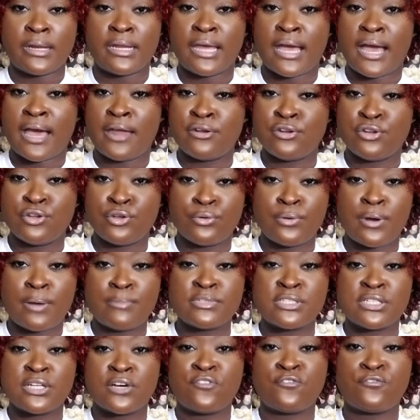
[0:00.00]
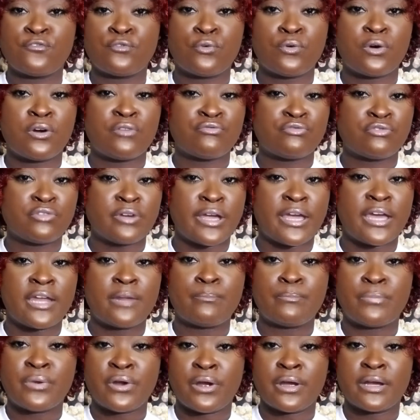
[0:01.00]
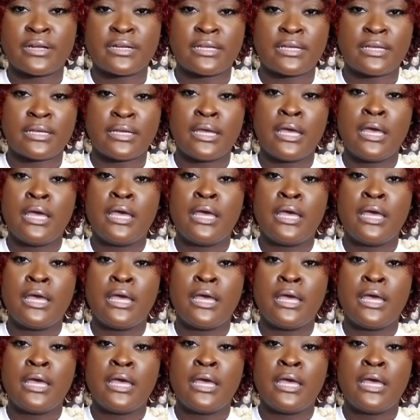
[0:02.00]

I knew I was looking for a red burgundy